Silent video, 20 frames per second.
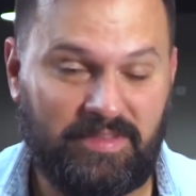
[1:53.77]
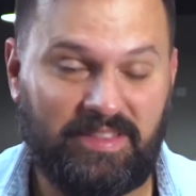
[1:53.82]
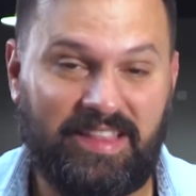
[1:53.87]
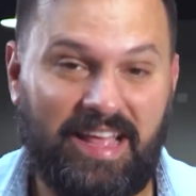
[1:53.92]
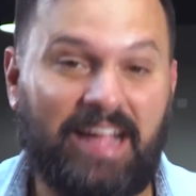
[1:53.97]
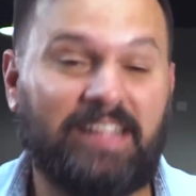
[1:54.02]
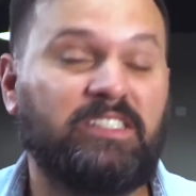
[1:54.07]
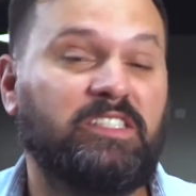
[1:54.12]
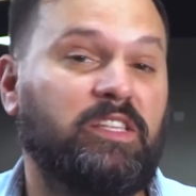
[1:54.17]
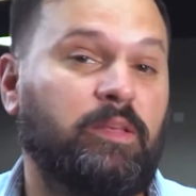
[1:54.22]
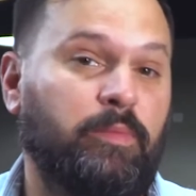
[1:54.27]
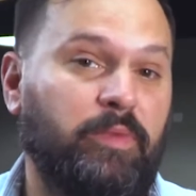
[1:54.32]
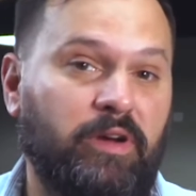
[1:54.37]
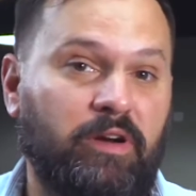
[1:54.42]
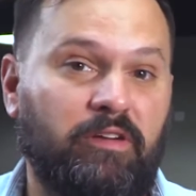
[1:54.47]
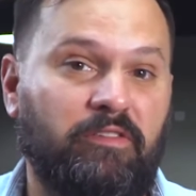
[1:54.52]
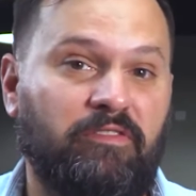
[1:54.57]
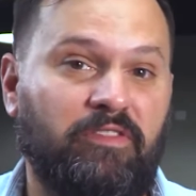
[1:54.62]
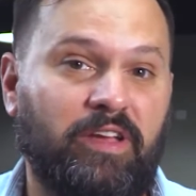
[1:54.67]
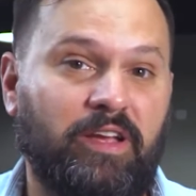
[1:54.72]
That's the
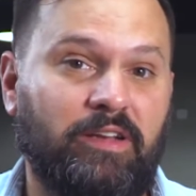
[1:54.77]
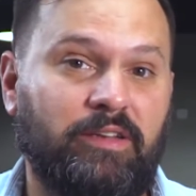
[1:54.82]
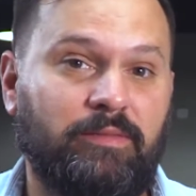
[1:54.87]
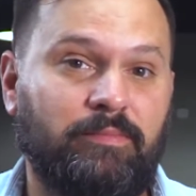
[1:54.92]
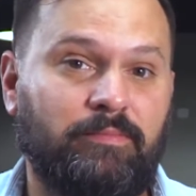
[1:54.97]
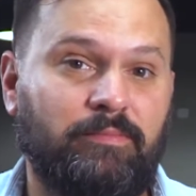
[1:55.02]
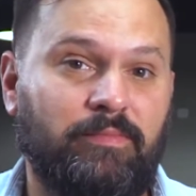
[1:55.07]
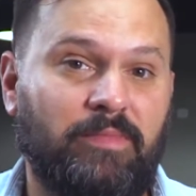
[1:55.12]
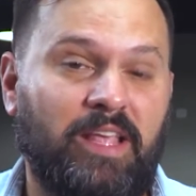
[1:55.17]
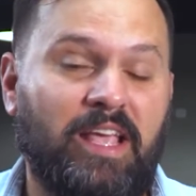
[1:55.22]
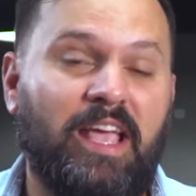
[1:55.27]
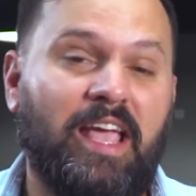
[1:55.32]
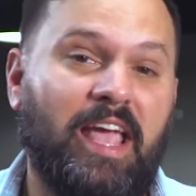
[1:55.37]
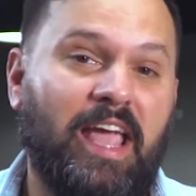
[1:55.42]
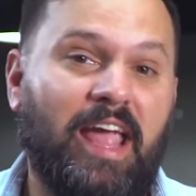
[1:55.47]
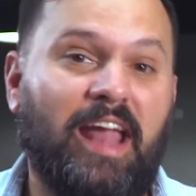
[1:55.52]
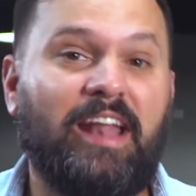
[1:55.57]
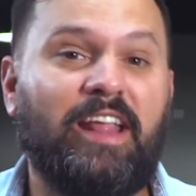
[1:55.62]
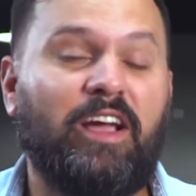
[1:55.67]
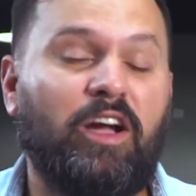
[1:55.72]
mirror effect.
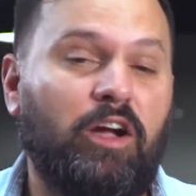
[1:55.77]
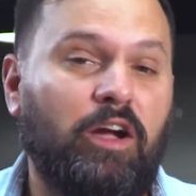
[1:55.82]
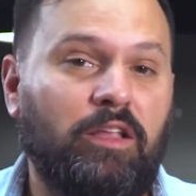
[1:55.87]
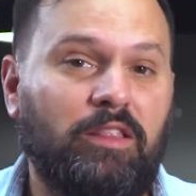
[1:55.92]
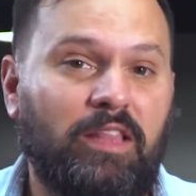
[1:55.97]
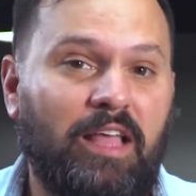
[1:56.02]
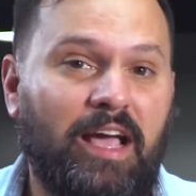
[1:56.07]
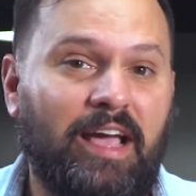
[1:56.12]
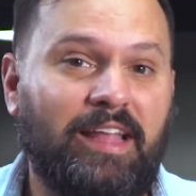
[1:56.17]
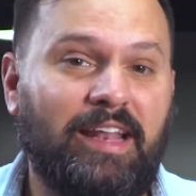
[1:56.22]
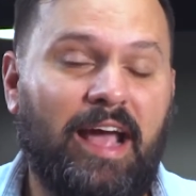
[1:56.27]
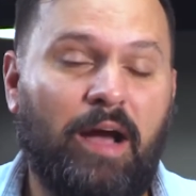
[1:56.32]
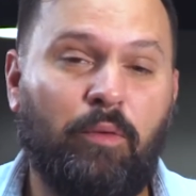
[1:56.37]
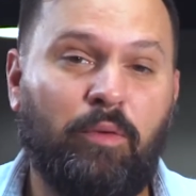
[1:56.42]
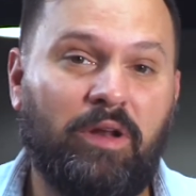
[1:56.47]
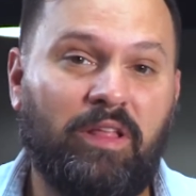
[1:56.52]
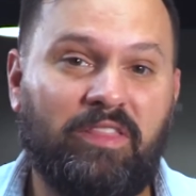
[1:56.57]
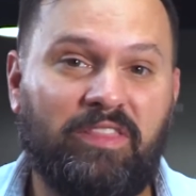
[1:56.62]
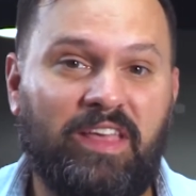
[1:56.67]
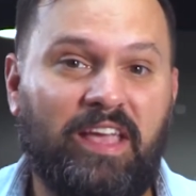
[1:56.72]
Antioch Online, I
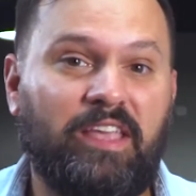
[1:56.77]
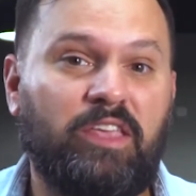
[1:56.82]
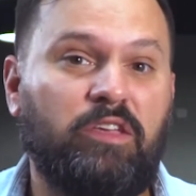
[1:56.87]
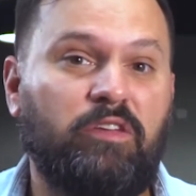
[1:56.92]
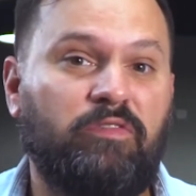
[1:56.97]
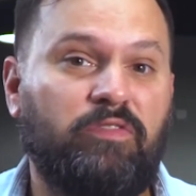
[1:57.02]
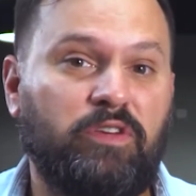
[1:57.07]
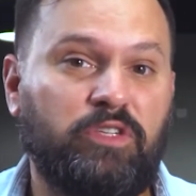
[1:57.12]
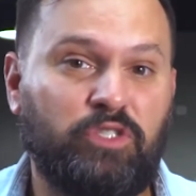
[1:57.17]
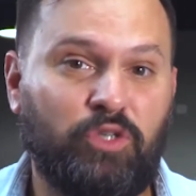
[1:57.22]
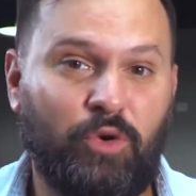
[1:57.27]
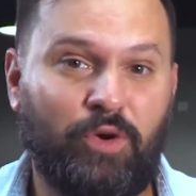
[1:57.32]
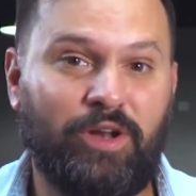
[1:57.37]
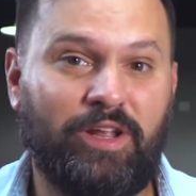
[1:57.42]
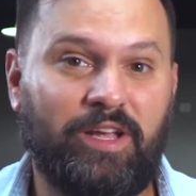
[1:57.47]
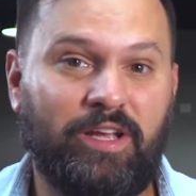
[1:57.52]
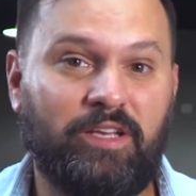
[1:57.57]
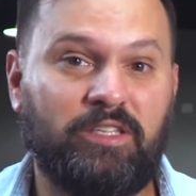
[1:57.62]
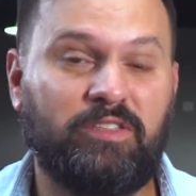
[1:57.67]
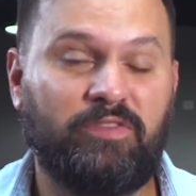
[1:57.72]
want to thank you for
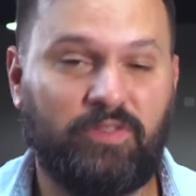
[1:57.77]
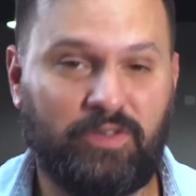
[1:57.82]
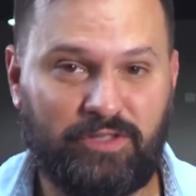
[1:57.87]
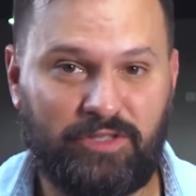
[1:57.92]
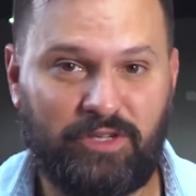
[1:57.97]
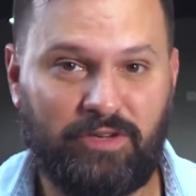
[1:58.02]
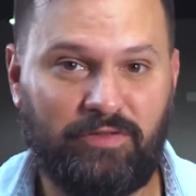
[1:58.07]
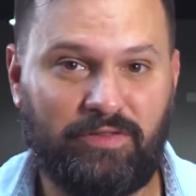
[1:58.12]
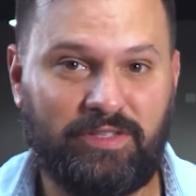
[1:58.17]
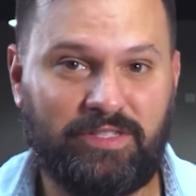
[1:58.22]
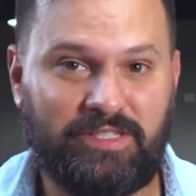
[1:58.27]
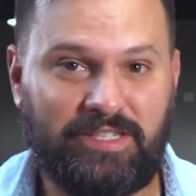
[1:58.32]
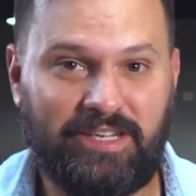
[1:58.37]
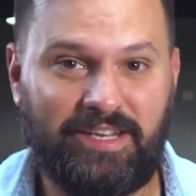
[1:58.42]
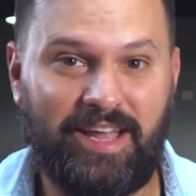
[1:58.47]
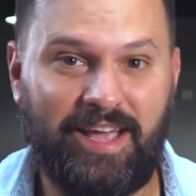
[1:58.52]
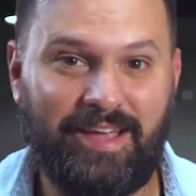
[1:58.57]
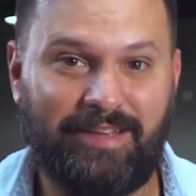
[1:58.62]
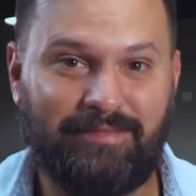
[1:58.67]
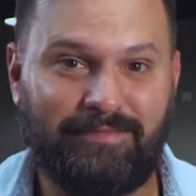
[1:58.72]
joining us for service
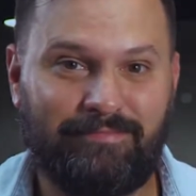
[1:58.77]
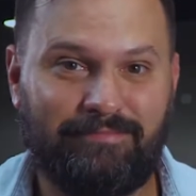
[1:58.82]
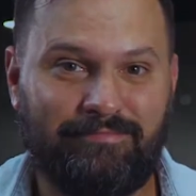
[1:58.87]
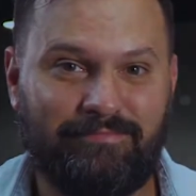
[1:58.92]
today.